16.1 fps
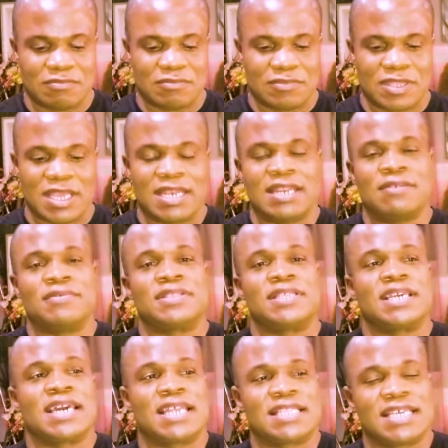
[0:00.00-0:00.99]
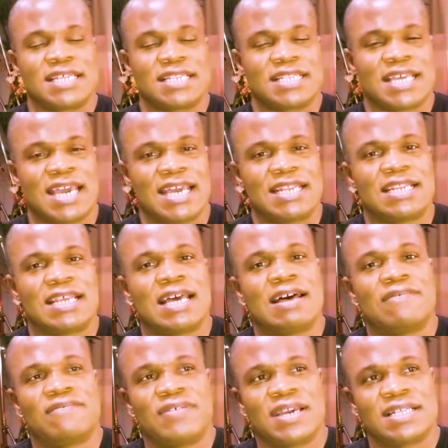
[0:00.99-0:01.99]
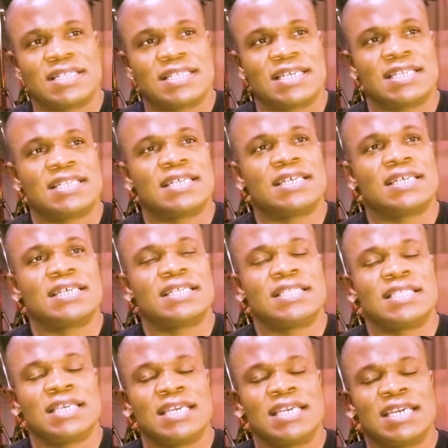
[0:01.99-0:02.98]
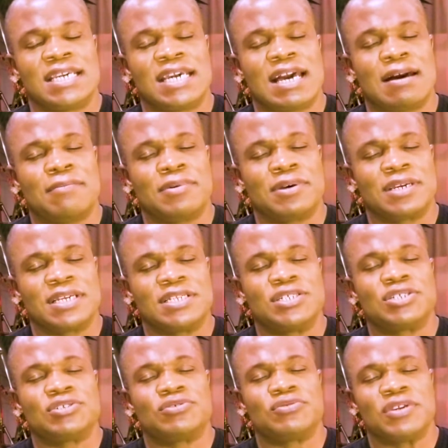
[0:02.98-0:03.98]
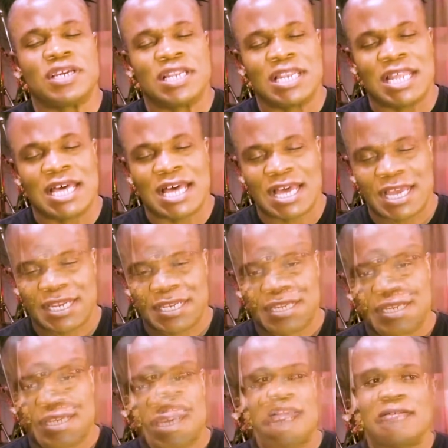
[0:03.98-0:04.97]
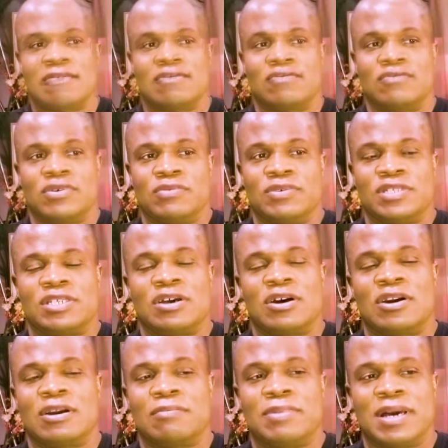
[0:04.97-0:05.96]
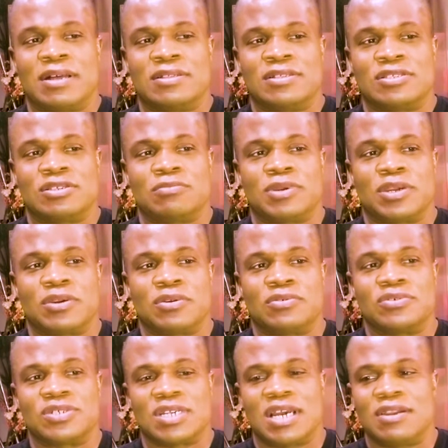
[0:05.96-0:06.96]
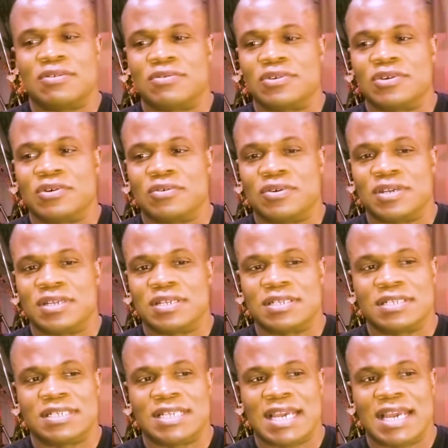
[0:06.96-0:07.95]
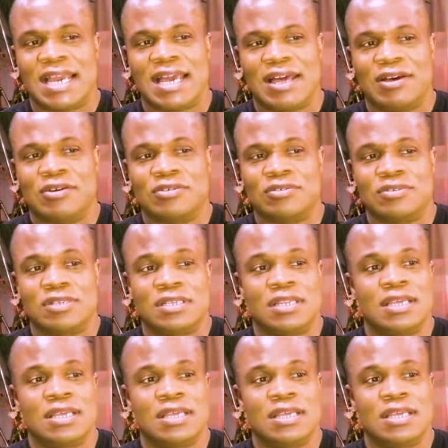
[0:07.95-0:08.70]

everything, I think that affected the comic book industry a lot. When we talk about the superhero genre going down,